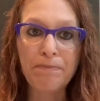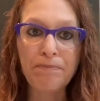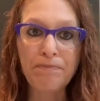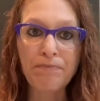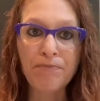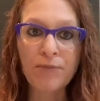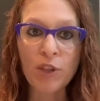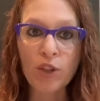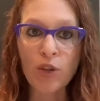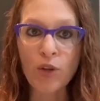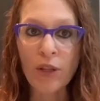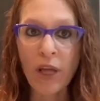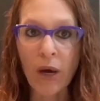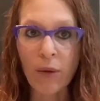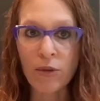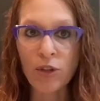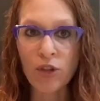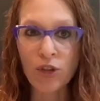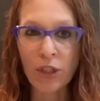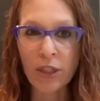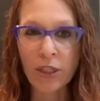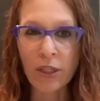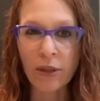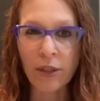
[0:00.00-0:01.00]
so that was
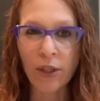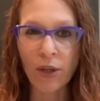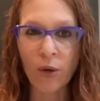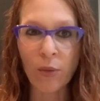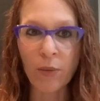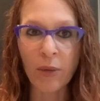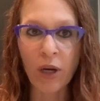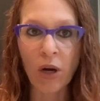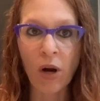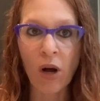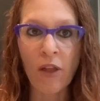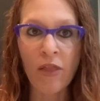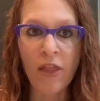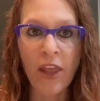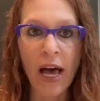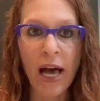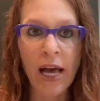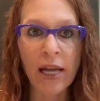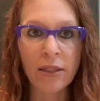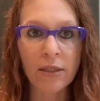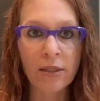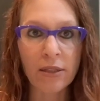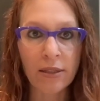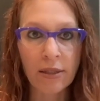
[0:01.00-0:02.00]
just a little bit on
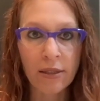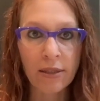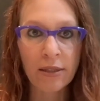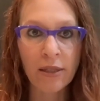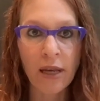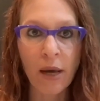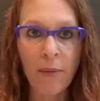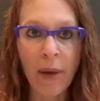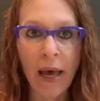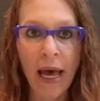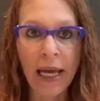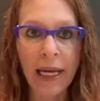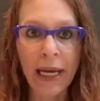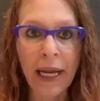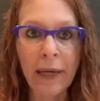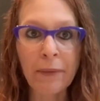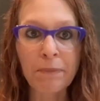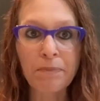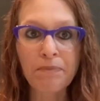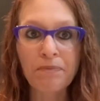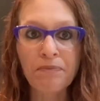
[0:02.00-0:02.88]
that subheading.